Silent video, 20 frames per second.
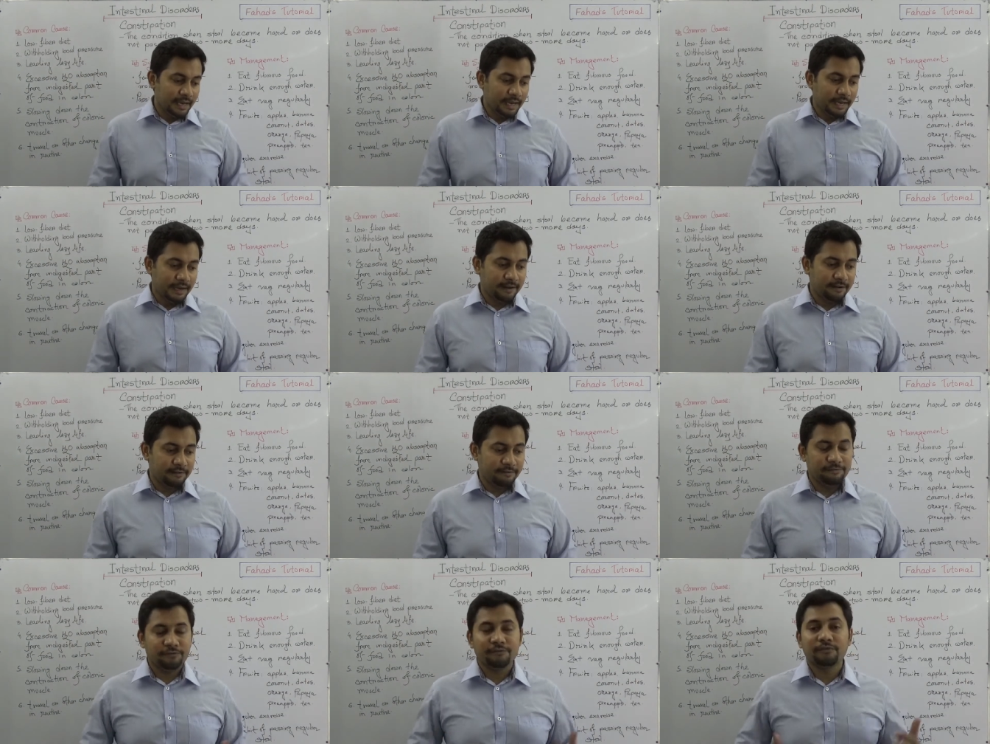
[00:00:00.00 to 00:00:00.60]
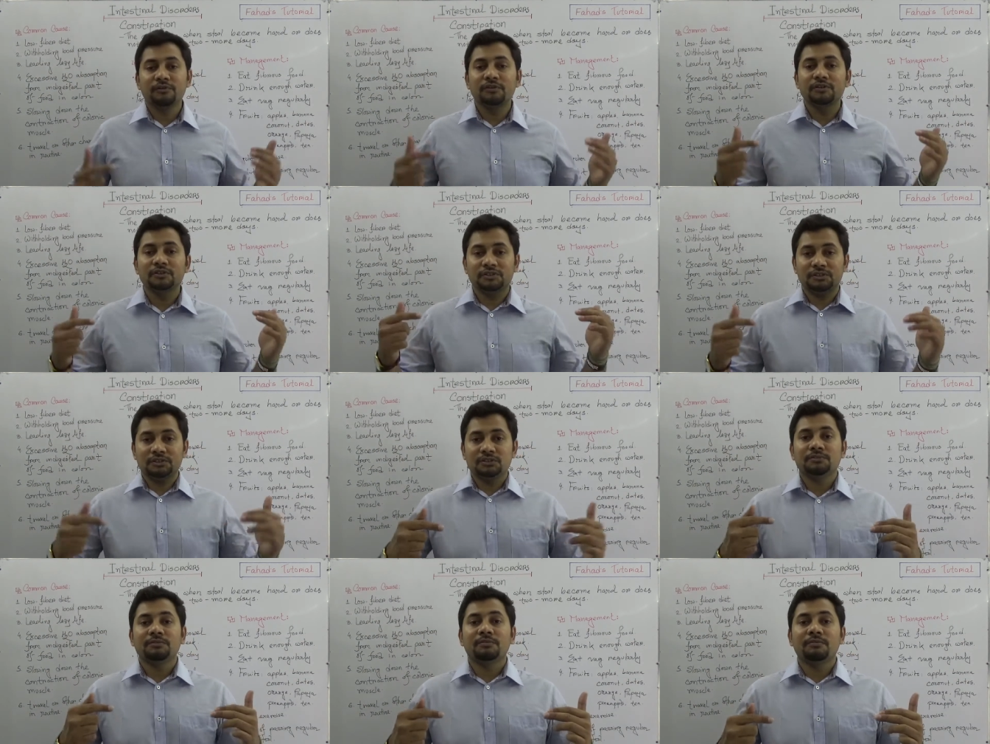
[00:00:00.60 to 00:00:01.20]
and of
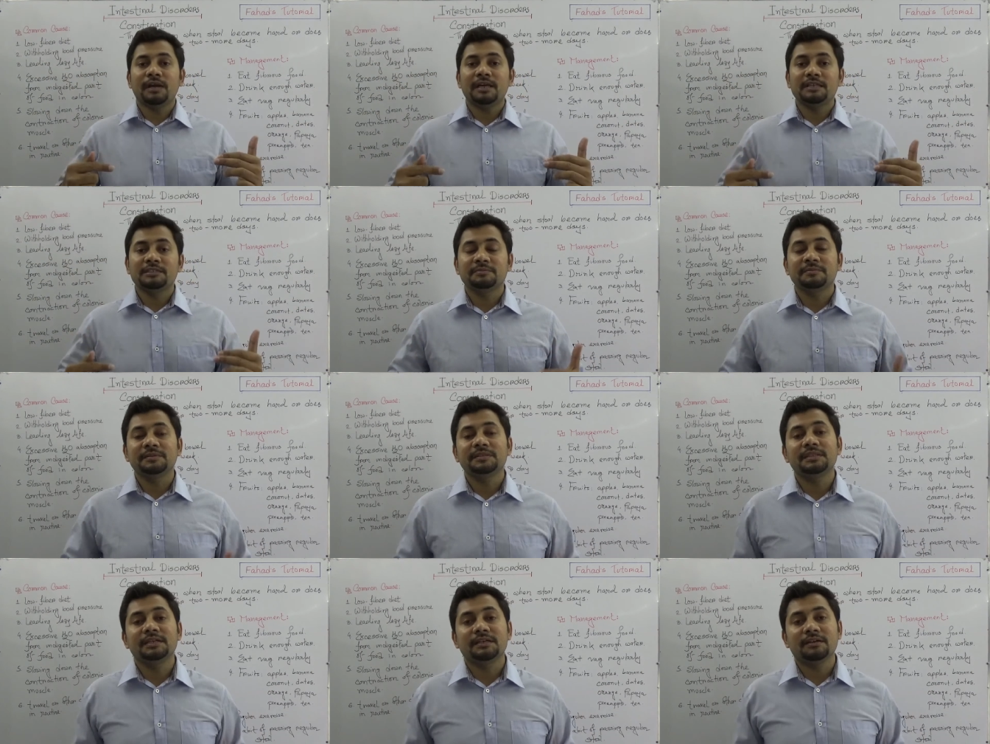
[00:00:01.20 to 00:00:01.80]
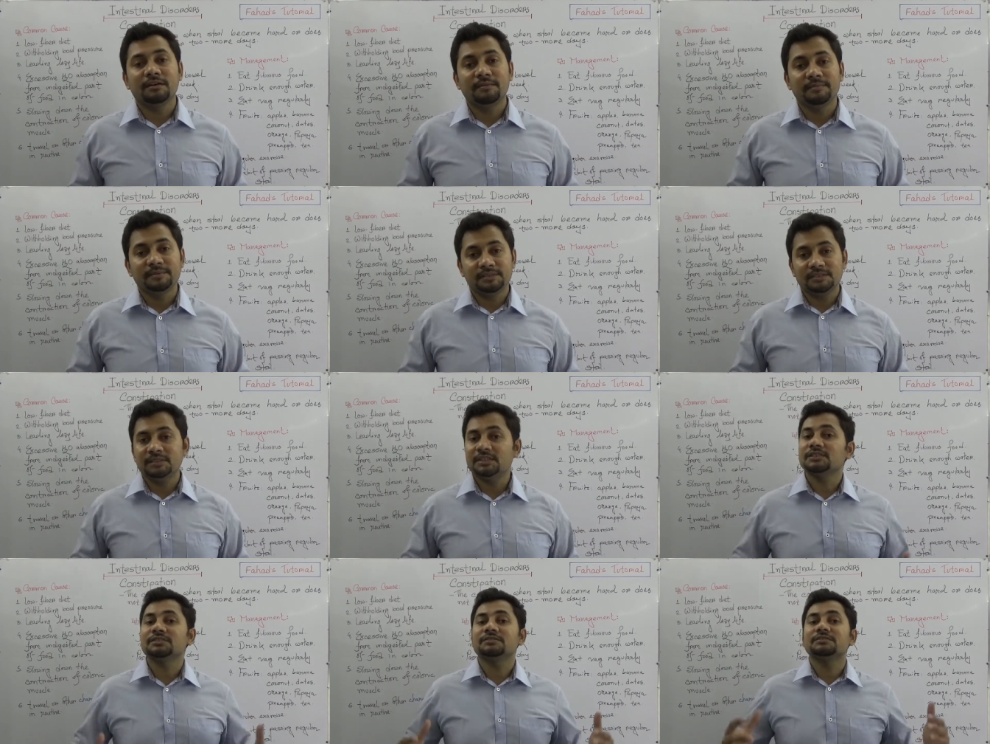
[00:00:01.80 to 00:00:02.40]
course do write to me in the comment
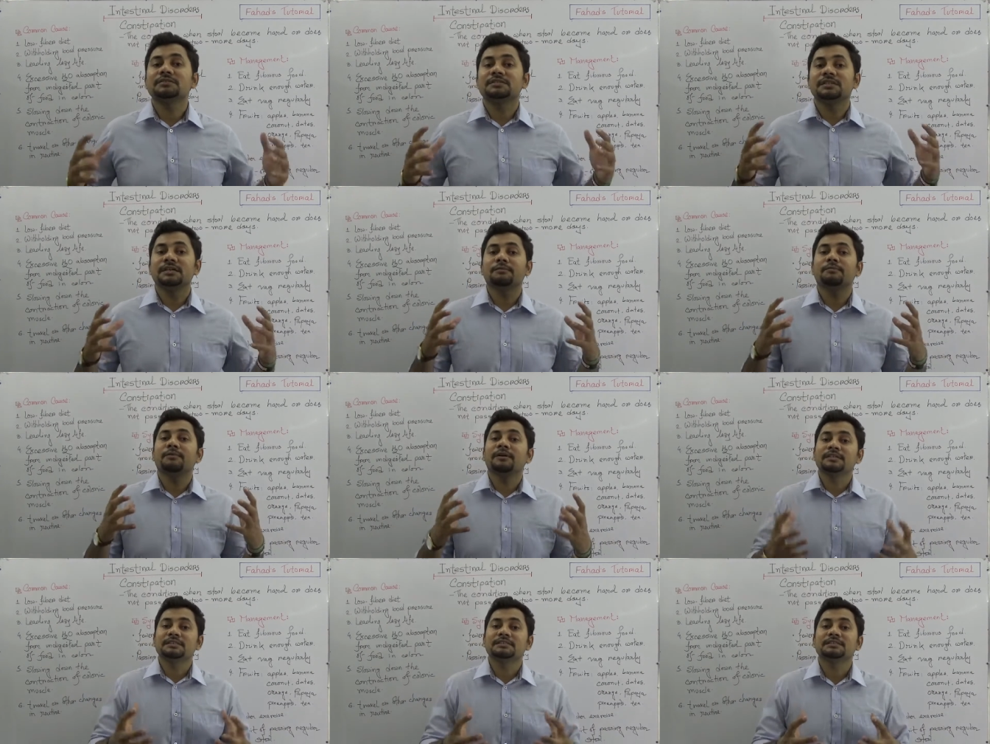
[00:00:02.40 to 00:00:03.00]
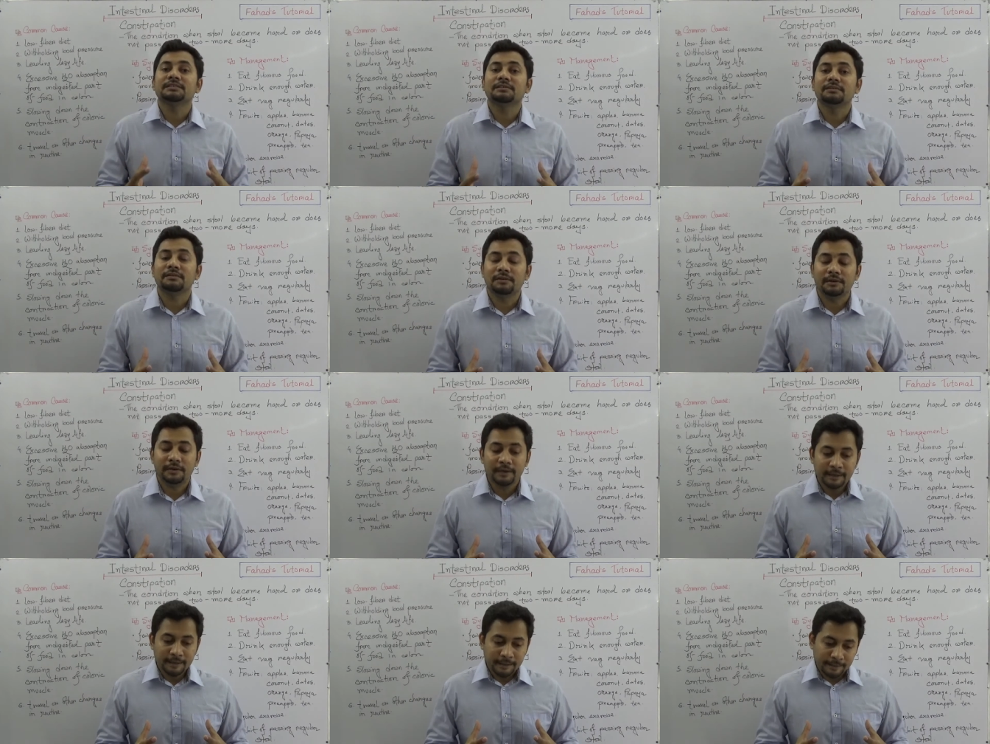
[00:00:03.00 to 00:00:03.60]
sections that what is
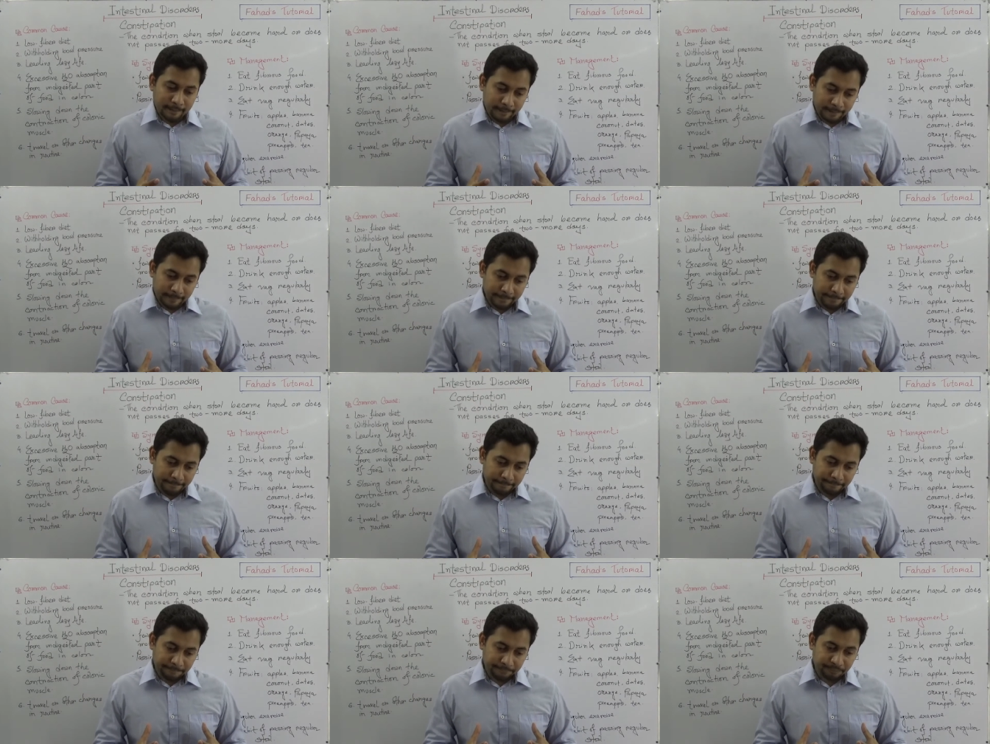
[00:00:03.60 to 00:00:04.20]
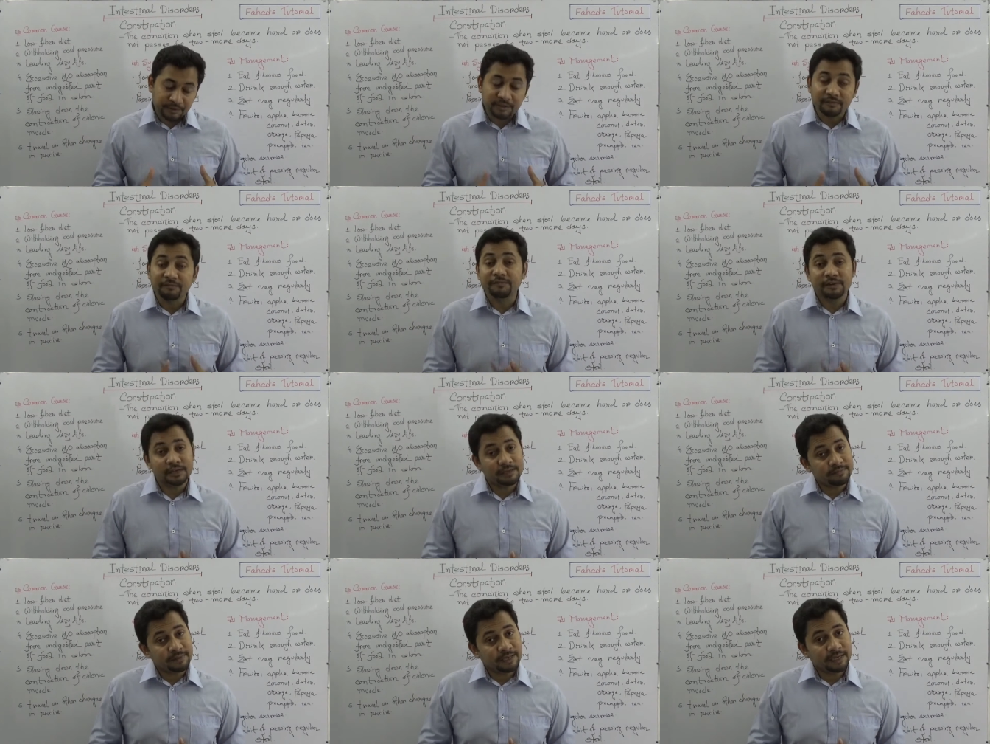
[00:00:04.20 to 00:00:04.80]
your um,
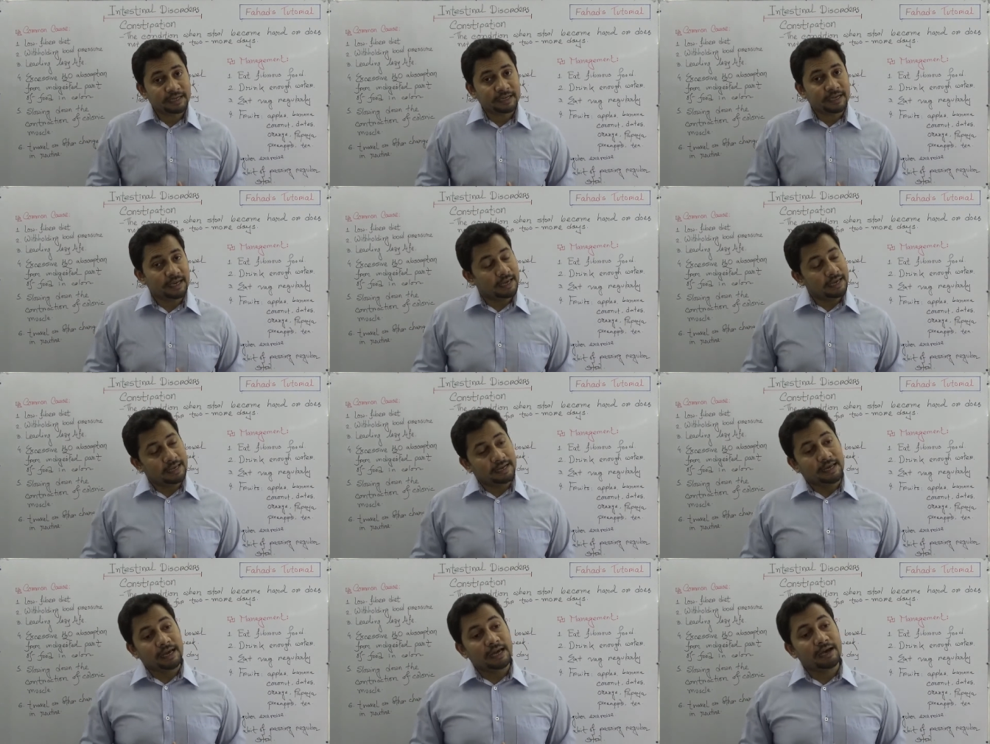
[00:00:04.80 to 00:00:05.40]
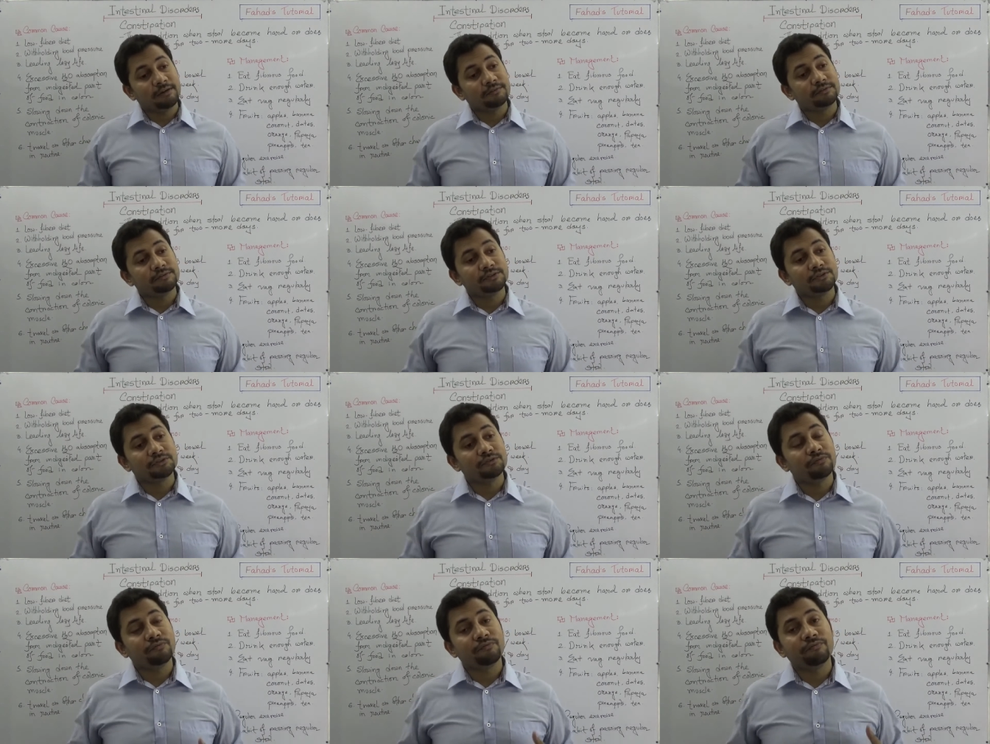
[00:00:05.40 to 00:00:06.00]
feedback and how do
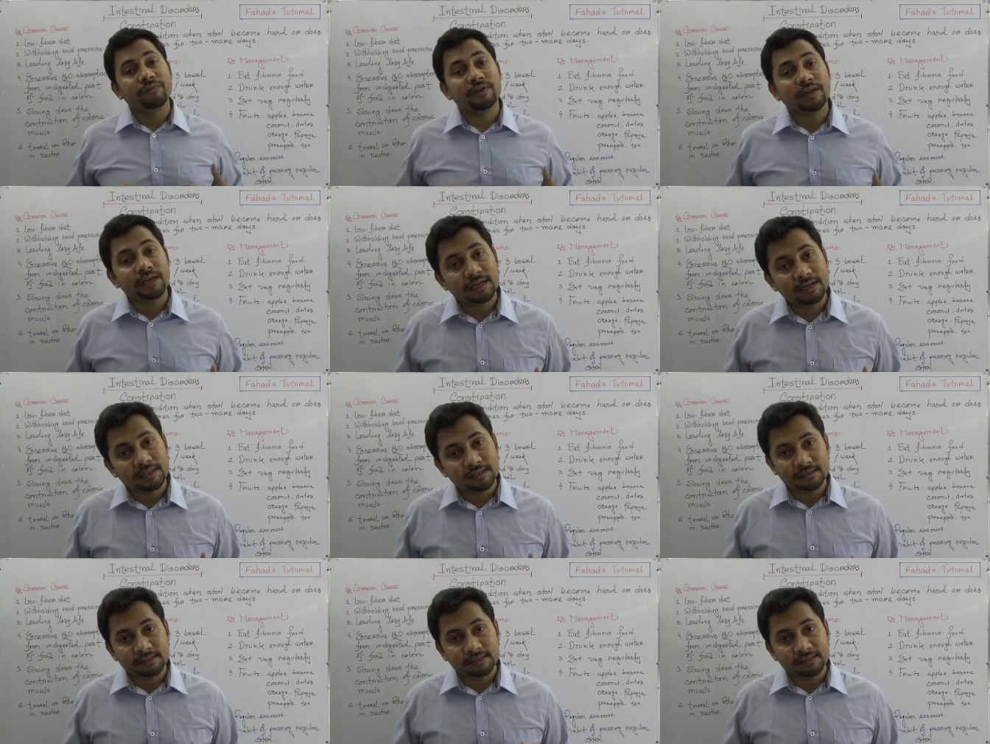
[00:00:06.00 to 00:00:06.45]
you feel